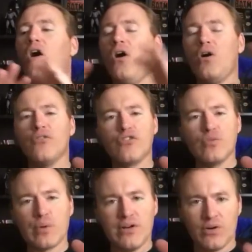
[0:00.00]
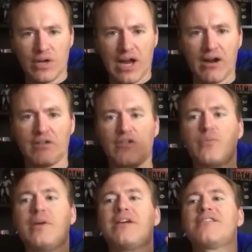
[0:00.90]
all superhero characters,
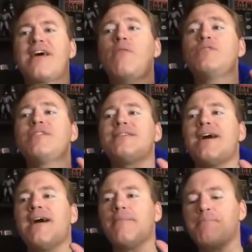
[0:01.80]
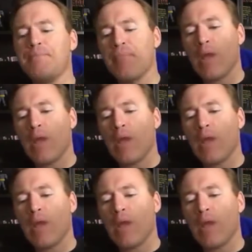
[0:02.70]
because that was a time